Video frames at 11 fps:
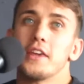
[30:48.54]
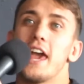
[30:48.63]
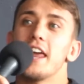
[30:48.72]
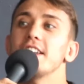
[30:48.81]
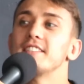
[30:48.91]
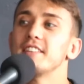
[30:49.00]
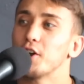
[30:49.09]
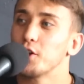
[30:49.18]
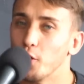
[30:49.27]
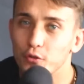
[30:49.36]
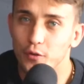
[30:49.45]
Kennedy's in a
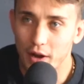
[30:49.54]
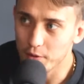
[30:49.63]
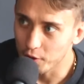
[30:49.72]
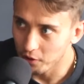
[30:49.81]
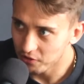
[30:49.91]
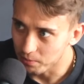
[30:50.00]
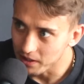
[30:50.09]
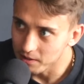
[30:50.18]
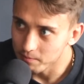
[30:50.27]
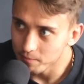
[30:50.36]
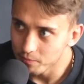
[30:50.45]
close fight with OSP.
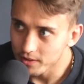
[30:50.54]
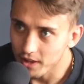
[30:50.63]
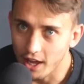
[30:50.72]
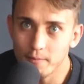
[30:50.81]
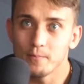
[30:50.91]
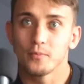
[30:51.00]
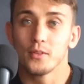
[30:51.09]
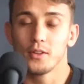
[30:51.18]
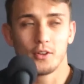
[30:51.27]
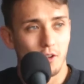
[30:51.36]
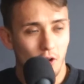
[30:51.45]
Okay.
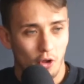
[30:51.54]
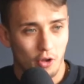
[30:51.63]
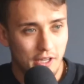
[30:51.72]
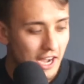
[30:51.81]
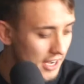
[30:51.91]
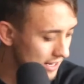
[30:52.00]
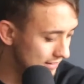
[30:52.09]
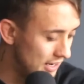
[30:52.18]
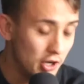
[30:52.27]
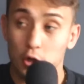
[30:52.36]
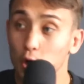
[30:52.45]
Kennedy's in
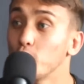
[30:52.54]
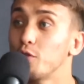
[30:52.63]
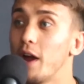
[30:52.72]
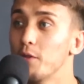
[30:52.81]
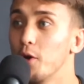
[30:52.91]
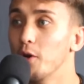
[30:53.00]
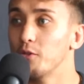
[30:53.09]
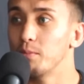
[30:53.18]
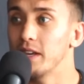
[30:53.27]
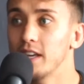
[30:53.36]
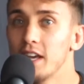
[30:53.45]
a close fight with
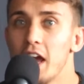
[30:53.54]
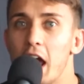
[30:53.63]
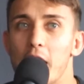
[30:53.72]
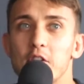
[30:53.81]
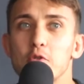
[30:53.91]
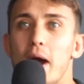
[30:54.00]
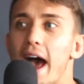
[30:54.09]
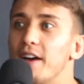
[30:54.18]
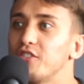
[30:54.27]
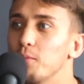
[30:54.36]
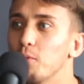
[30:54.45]
OSP. And then you
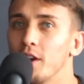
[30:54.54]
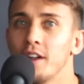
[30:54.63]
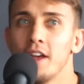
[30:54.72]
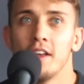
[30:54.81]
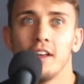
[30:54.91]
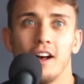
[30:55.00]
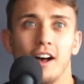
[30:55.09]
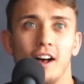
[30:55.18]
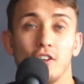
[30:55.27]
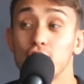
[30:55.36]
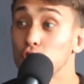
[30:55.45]
have someone
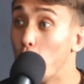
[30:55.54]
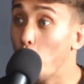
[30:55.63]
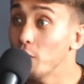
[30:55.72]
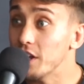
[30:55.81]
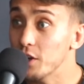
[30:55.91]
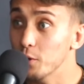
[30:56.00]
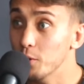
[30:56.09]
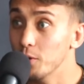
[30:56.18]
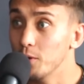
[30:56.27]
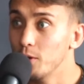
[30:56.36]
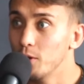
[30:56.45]
scolding you.
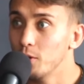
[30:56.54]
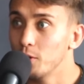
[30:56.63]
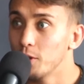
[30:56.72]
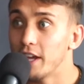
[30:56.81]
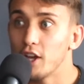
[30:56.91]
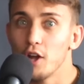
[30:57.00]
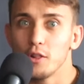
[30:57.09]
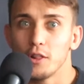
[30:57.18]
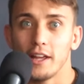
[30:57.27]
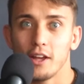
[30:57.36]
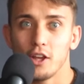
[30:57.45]
Like,
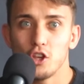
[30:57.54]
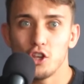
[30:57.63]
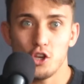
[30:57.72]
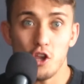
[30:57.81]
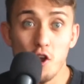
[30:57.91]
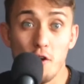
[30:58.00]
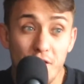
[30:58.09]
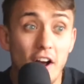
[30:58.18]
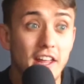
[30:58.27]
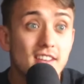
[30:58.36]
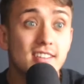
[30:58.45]
you're
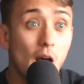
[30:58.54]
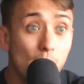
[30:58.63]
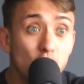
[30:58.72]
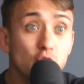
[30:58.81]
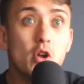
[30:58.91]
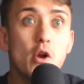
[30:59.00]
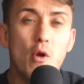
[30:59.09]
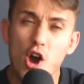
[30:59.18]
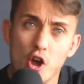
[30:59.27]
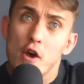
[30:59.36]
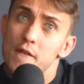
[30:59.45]
fucking this up. You're doing it
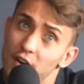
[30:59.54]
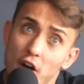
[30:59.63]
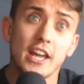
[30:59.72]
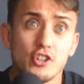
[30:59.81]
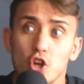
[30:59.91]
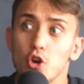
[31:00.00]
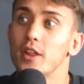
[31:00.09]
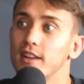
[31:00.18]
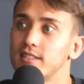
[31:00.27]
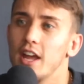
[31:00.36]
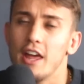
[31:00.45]
wrong. Fucking do
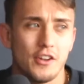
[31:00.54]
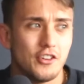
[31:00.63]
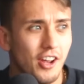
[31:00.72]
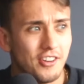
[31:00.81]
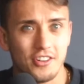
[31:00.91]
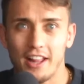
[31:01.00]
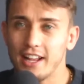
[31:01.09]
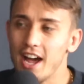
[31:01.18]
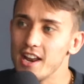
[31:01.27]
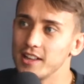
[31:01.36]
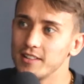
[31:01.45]
this. And the judges are like
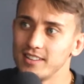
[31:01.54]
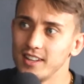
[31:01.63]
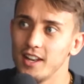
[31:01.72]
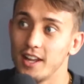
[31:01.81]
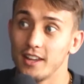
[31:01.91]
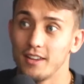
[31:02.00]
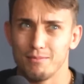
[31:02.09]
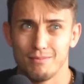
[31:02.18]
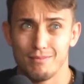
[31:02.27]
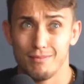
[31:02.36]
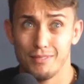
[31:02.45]
kind of like listening like,
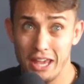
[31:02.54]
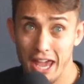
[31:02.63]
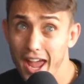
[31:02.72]
yeah,